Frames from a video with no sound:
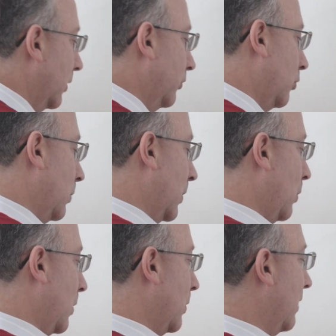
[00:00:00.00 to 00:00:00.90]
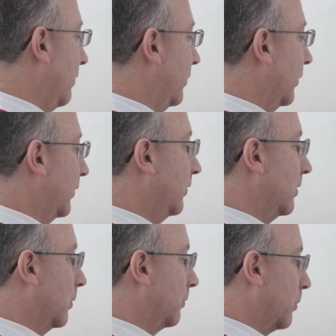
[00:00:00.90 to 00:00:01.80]
So what we have is a
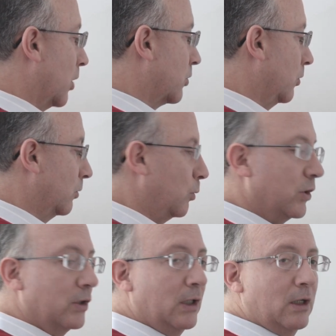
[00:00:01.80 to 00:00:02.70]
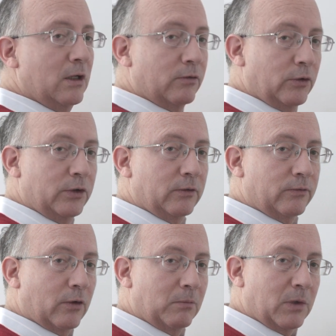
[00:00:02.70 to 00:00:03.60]
system of production which, from
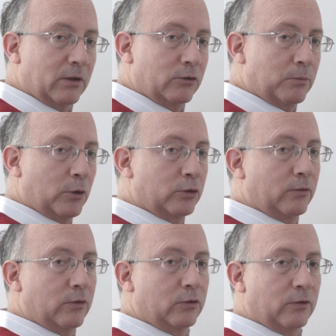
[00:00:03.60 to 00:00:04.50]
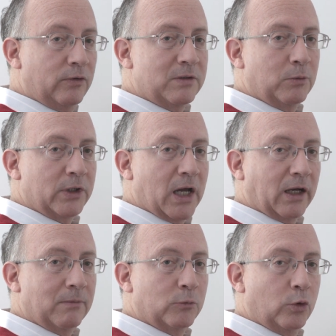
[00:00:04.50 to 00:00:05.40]
the point of view of the fishbone
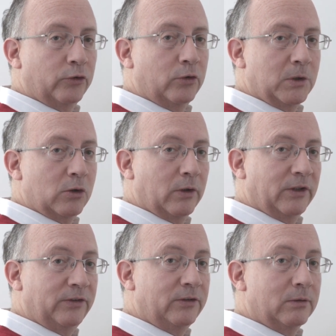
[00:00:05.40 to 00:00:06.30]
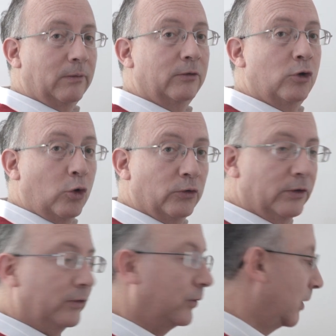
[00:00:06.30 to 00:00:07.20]
diagram, could also be called a system of
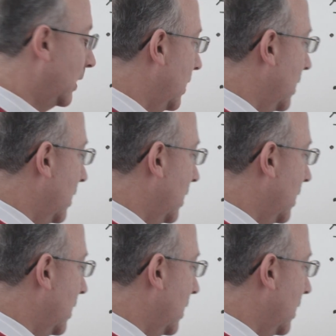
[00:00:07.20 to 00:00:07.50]
causes,